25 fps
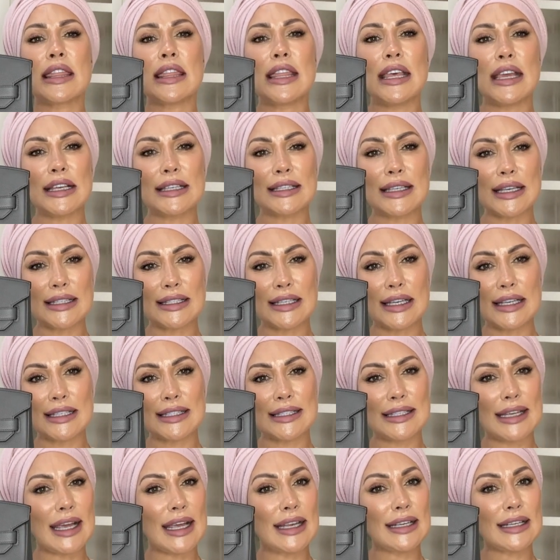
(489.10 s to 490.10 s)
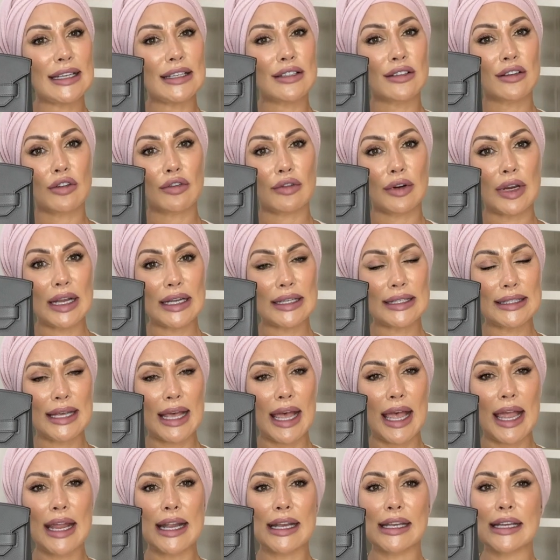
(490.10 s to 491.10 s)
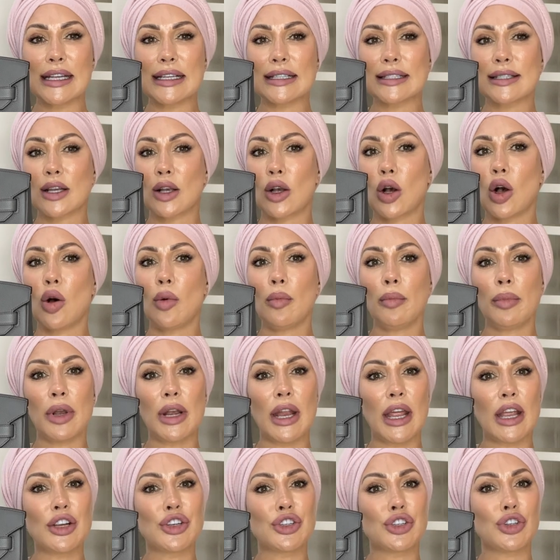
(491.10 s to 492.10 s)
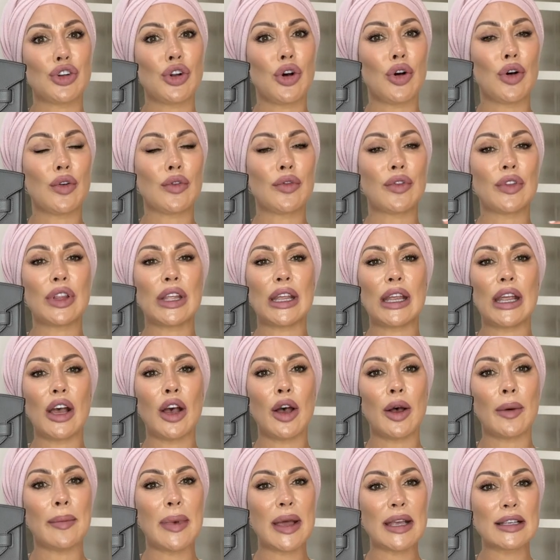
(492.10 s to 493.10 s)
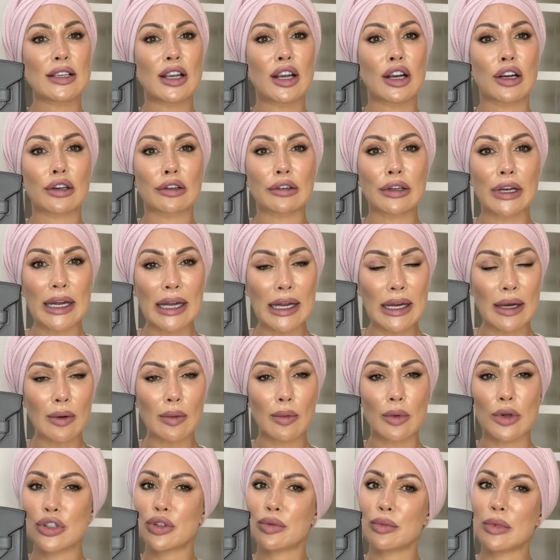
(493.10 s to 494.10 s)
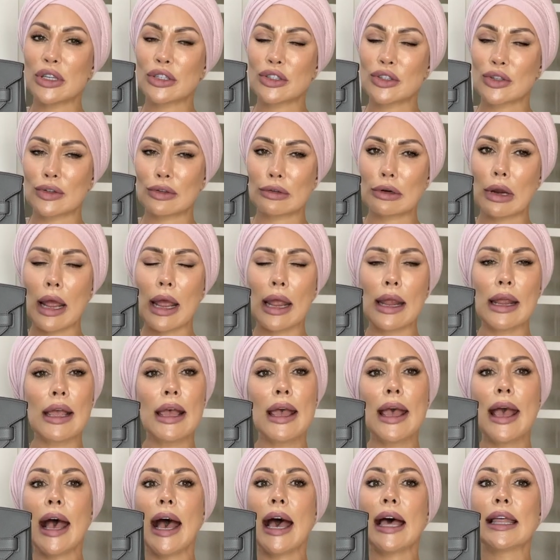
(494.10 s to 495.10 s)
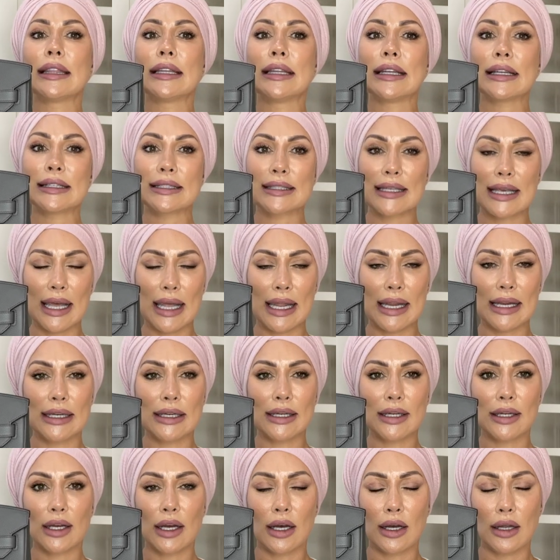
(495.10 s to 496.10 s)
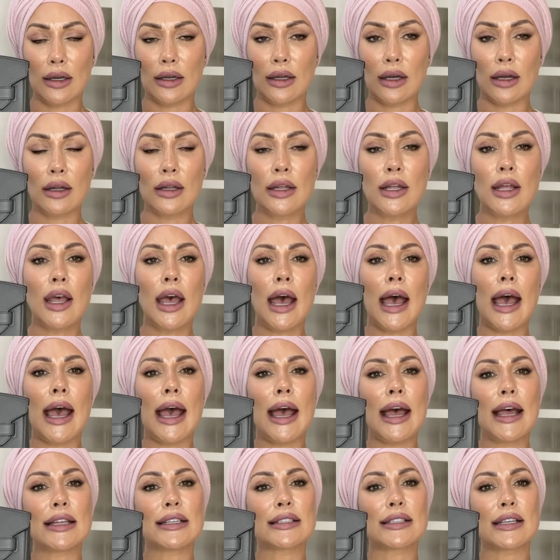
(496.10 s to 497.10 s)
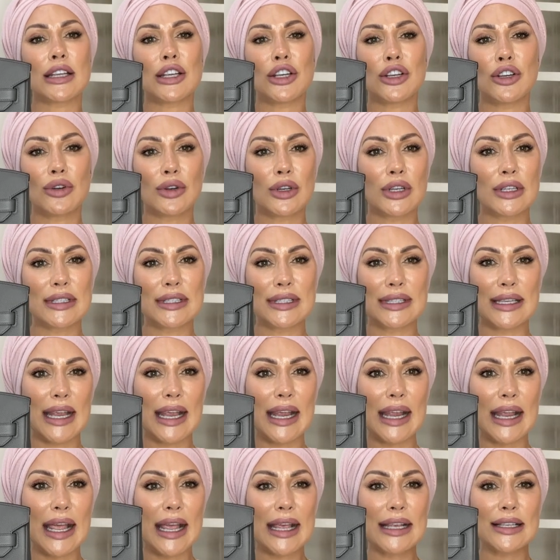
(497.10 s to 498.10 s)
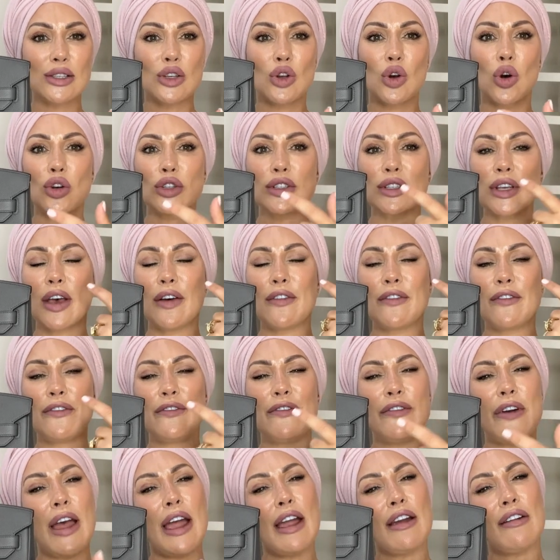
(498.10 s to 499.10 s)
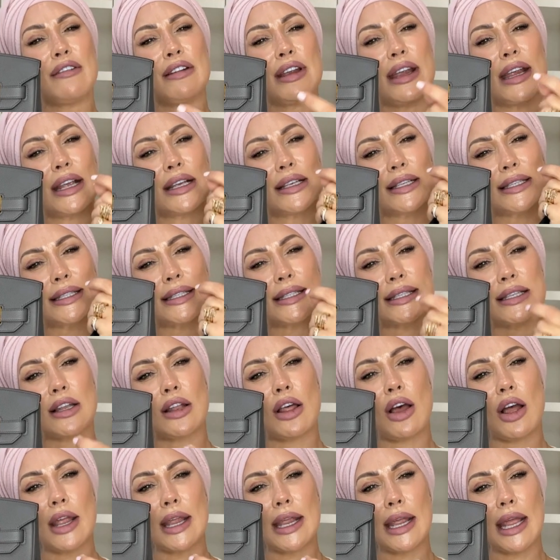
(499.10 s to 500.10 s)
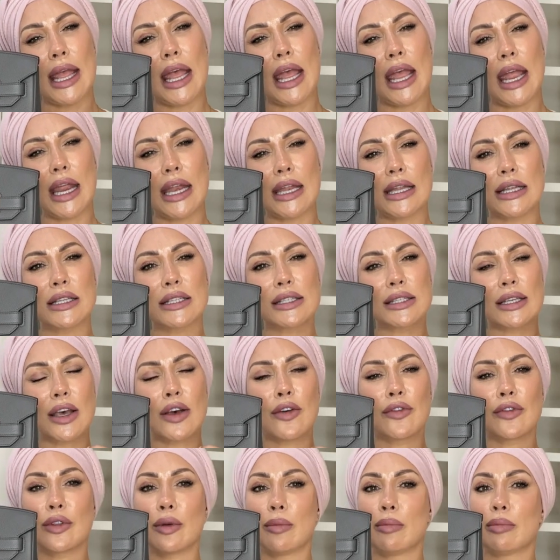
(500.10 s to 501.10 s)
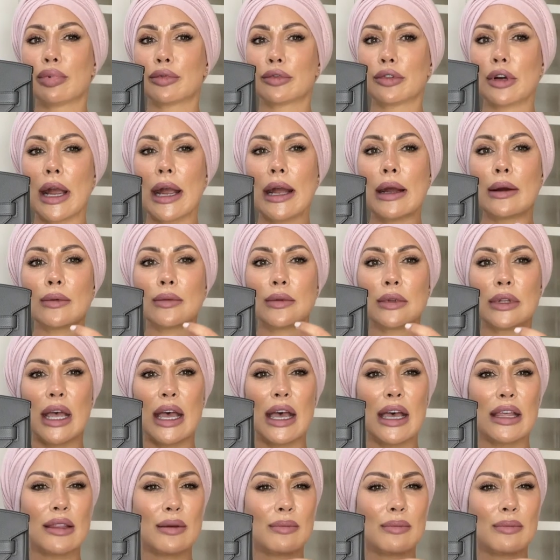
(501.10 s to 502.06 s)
This, as I said, is Gris Etain. It's a combination of the Hermes Gris, which means grey, and the Etain colour. And you can see it's got a very slight hint of the brown there,